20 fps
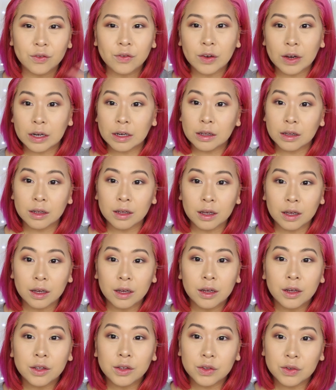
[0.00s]
finally
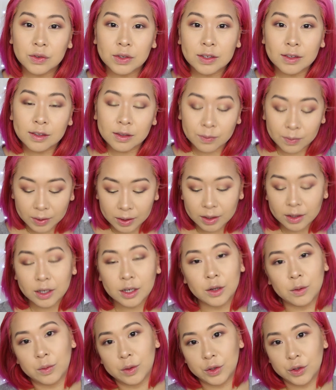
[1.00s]
doing something that
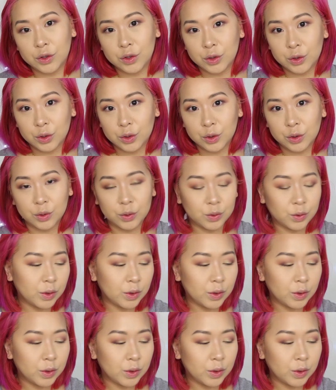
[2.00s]
I want to do.